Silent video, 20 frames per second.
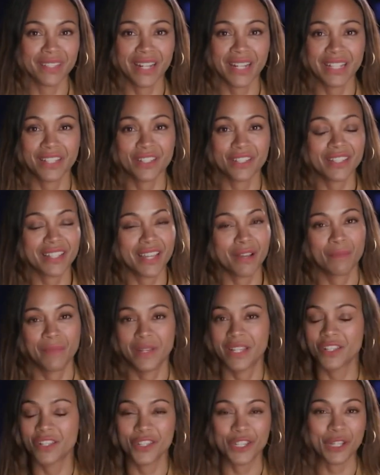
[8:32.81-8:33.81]
I just kept
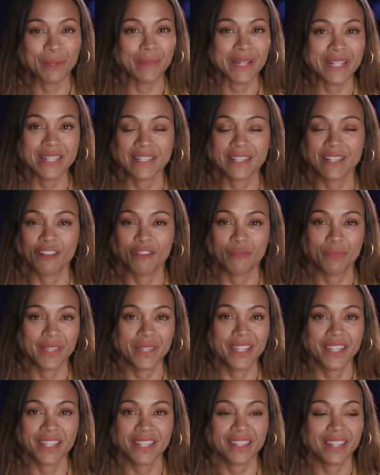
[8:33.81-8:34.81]
pinching myself
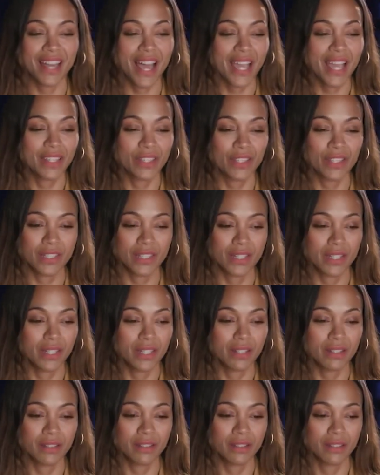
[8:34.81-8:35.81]
because I just
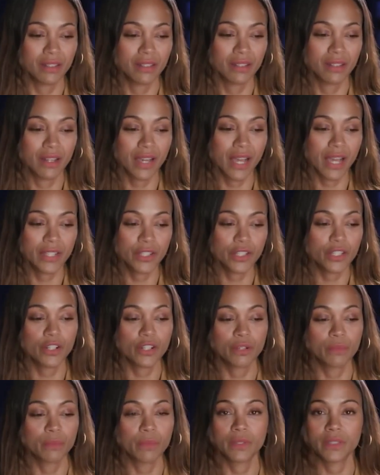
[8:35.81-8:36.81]
didn't, I just
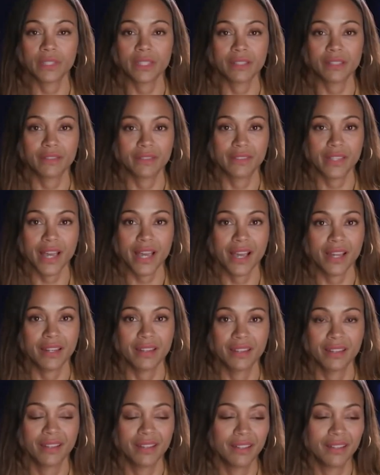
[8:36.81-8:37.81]
couldn't believe that,
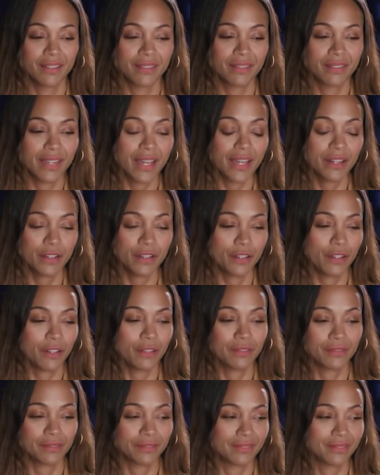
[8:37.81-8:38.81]
I don't
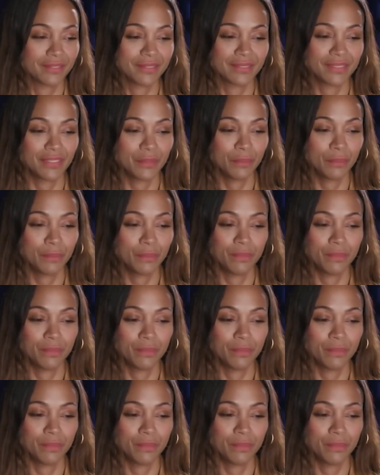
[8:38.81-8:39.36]
know, a,